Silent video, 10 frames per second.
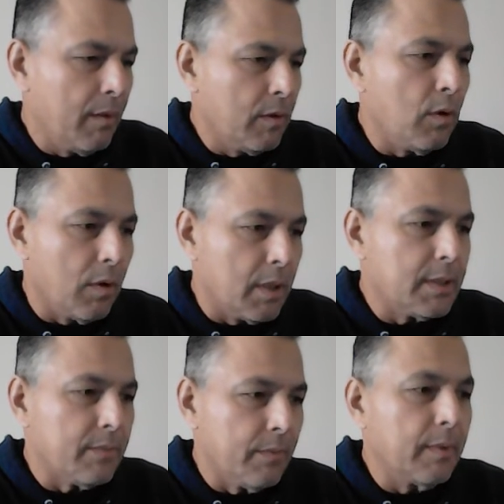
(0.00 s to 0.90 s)
Of
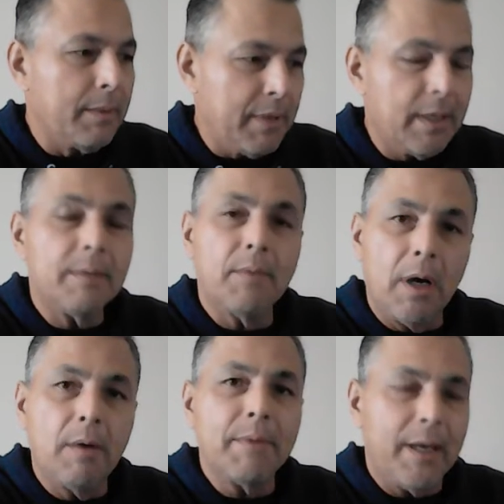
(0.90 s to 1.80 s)
course, women,
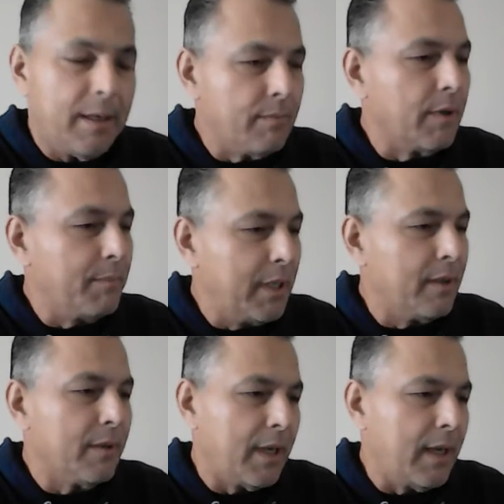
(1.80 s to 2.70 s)
all men and women,
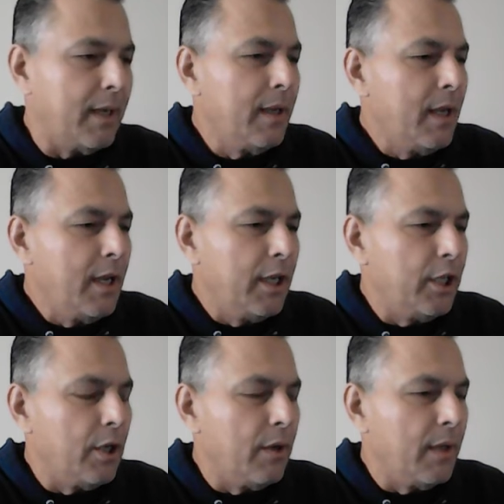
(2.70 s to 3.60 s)
okay,
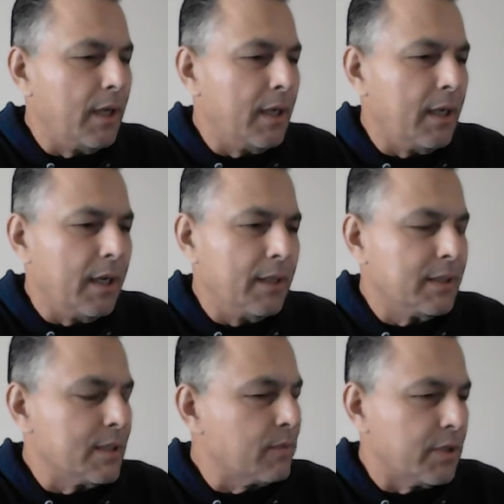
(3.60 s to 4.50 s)
you know, uh, I
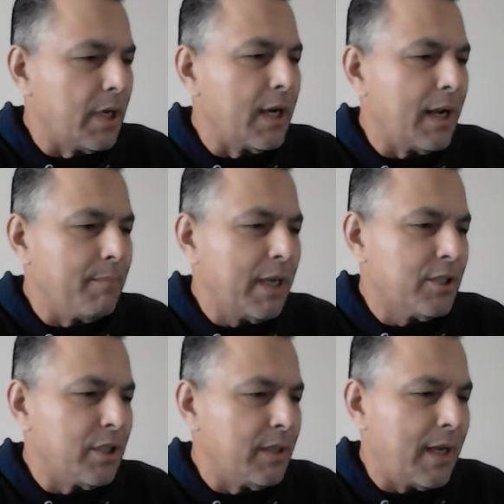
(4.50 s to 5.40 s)
just thought I'd
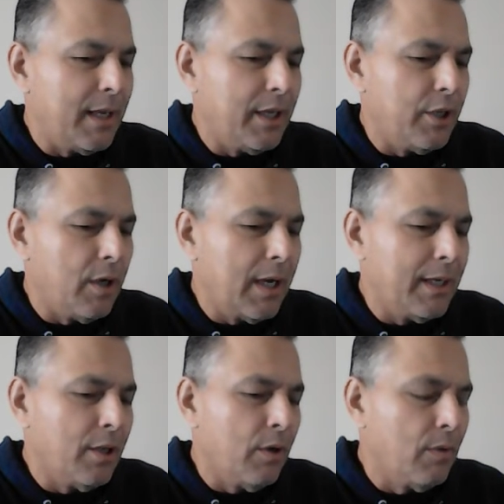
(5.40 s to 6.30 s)
mention that. You know, I
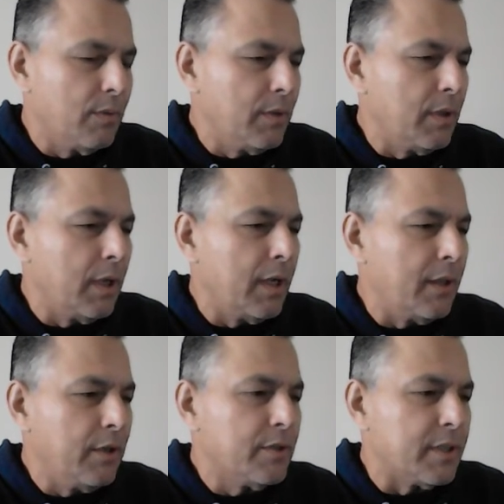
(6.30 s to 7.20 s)
know uh,
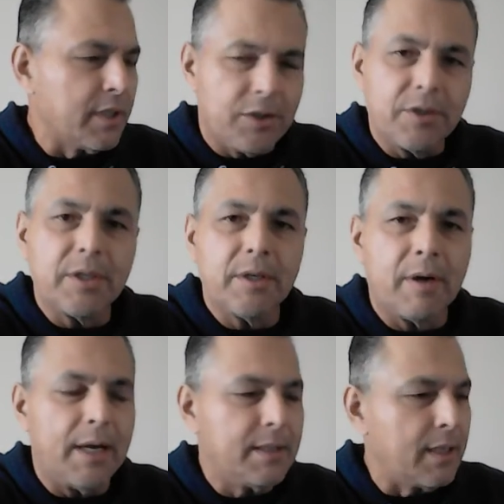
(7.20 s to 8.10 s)
you sisters in
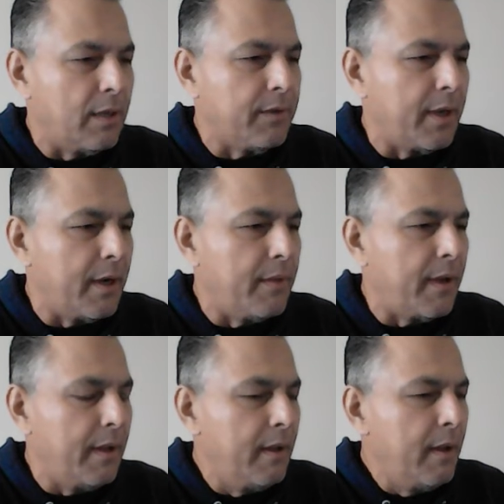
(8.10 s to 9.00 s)
Christ out there
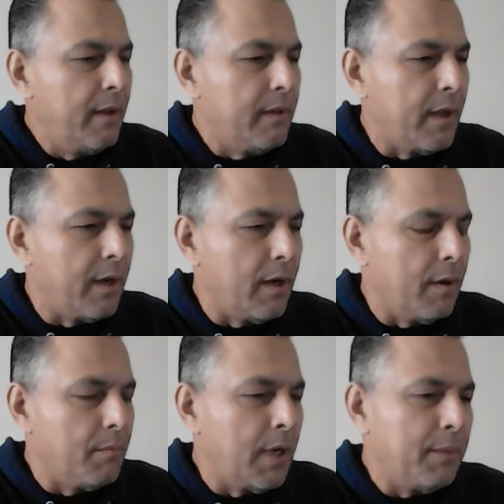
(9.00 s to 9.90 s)
that
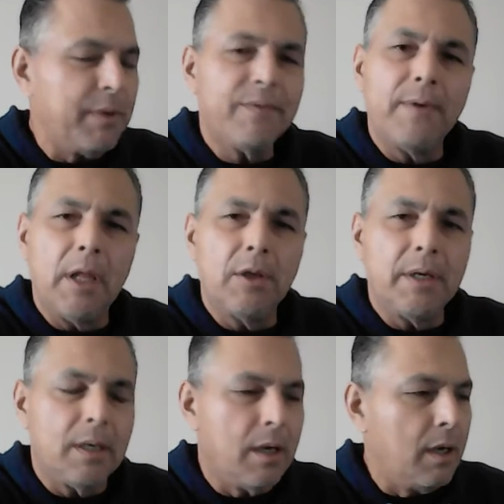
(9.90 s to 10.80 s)
there might be
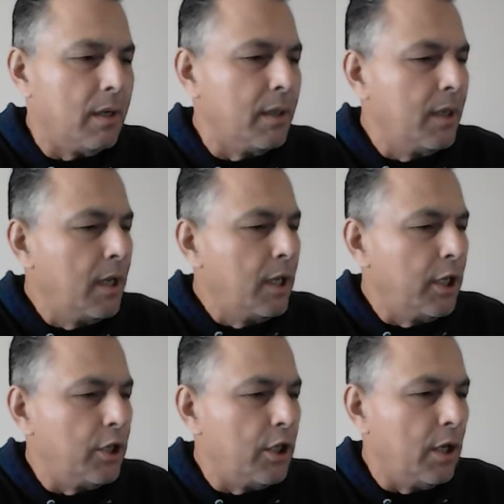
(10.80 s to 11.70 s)
following along.
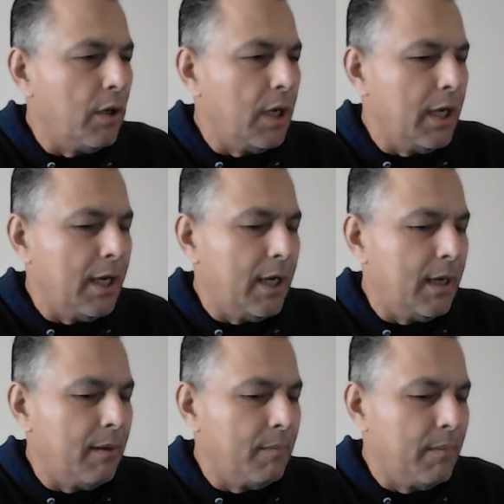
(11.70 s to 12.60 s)
You know,
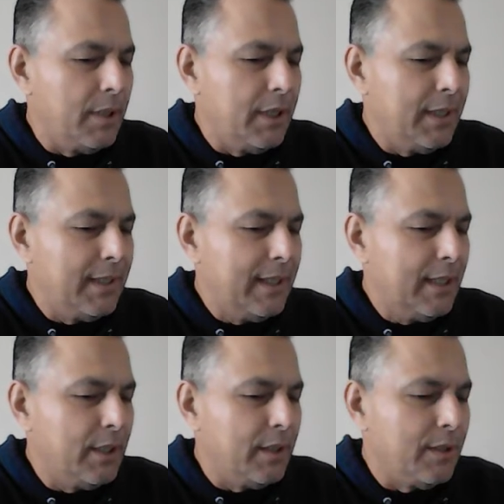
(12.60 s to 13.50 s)
um,
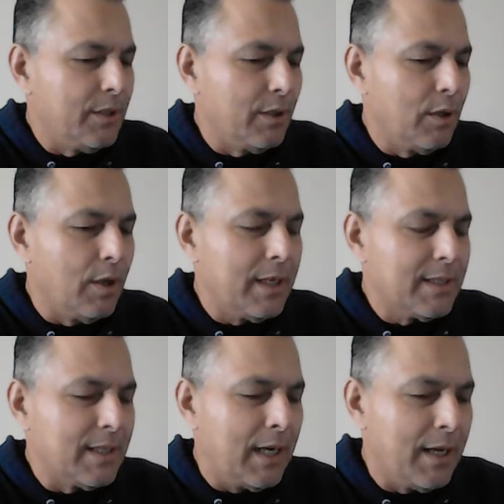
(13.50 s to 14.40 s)
the Lord
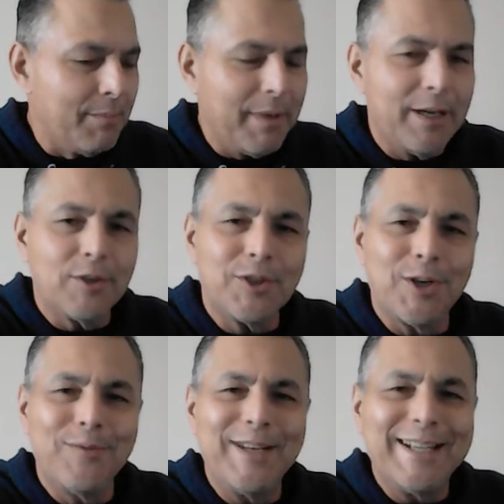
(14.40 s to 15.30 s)
is not a male
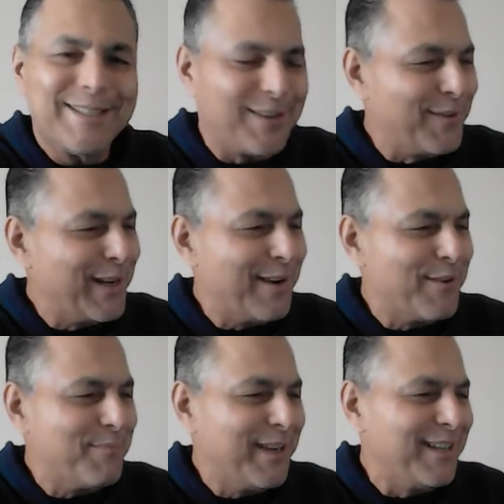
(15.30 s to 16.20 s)
chauvinist or
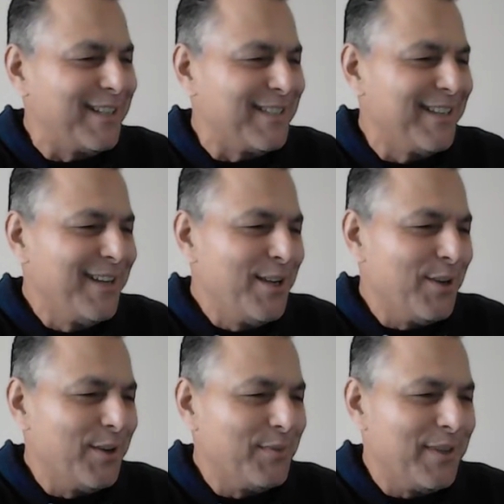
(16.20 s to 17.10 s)
whatever because
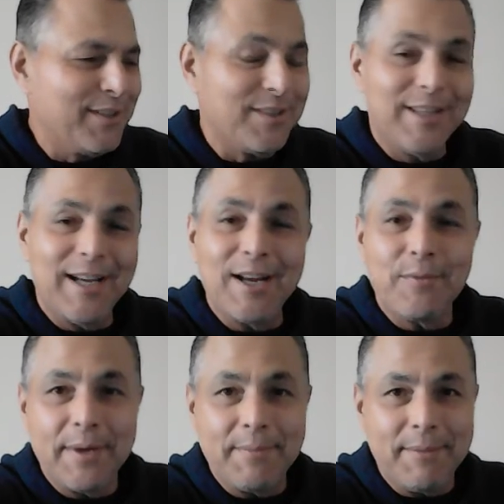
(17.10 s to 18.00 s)
uh, there's a lot
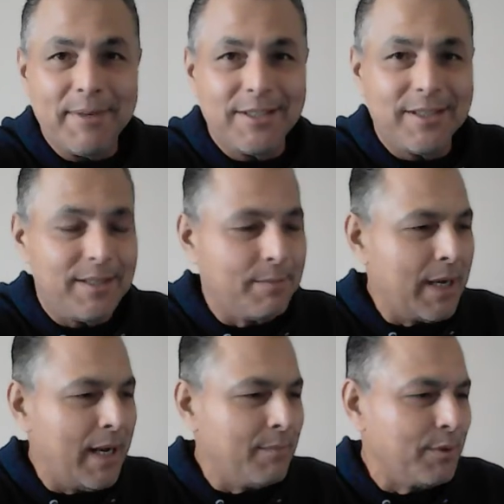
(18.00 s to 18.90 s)
of women mentioned in the
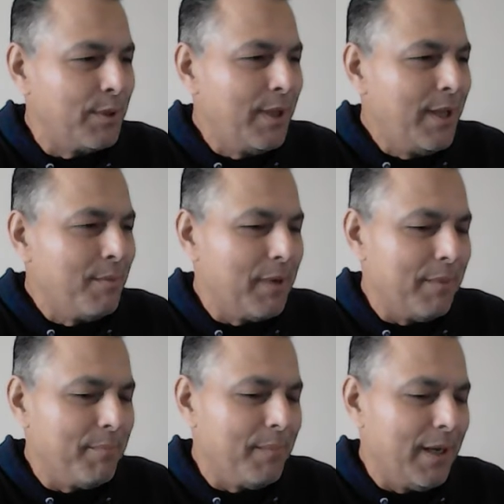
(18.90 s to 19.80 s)
Bible,
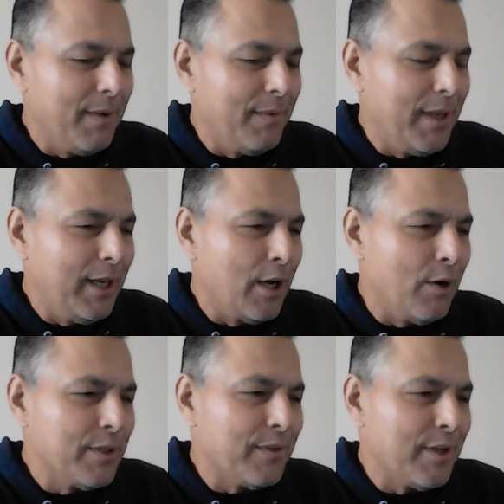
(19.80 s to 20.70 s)
but uh, He
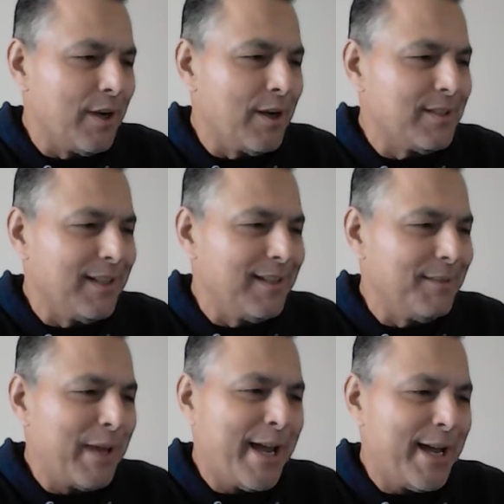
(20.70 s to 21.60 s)
always regards it
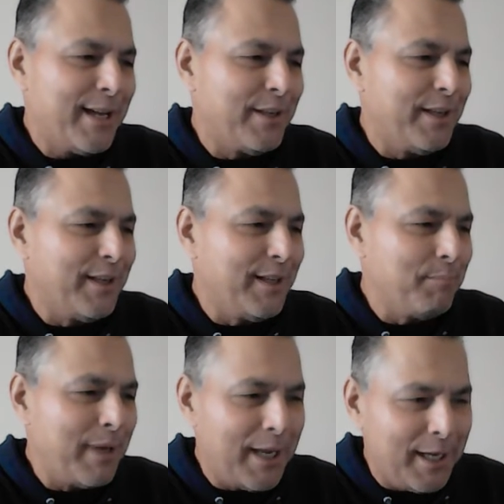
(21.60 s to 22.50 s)
man and,
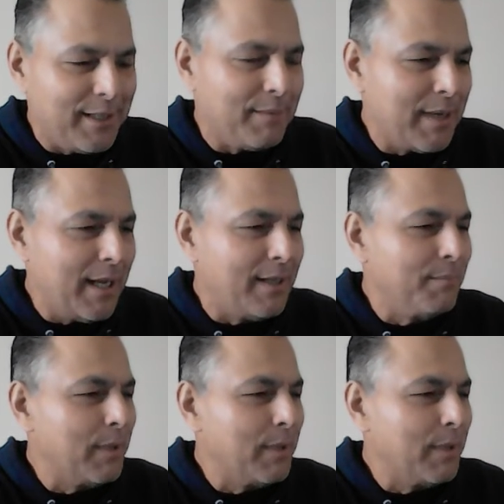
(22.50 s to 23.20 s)
and man and man.